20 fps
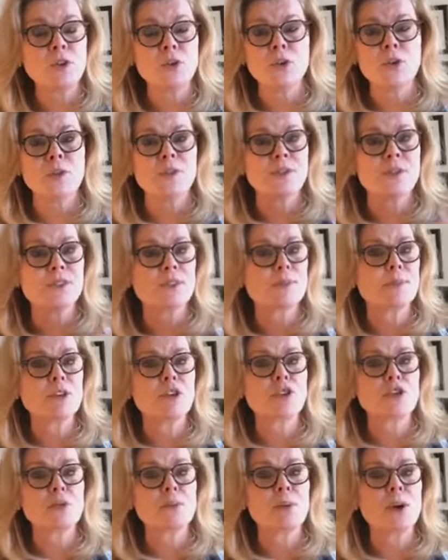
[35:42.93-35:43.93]
you have a
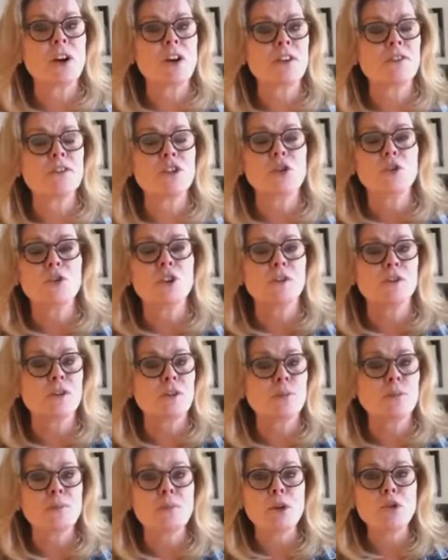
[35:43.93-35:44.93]
spiritual part of you, you have an
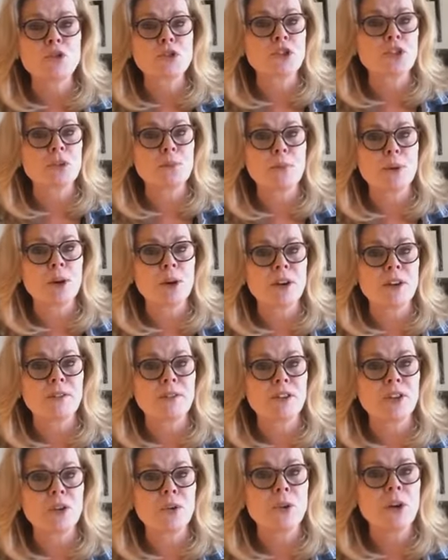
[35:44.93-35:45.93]
emotional part of
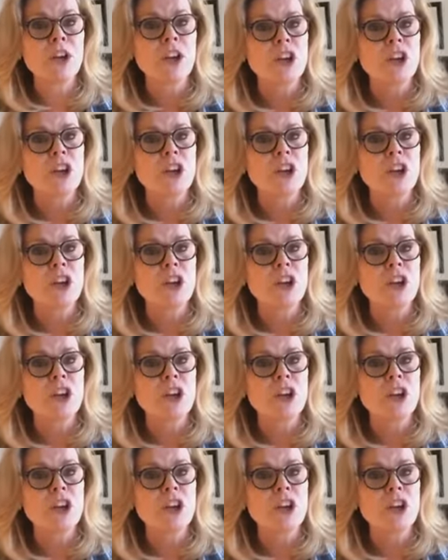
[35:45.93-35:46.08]
you.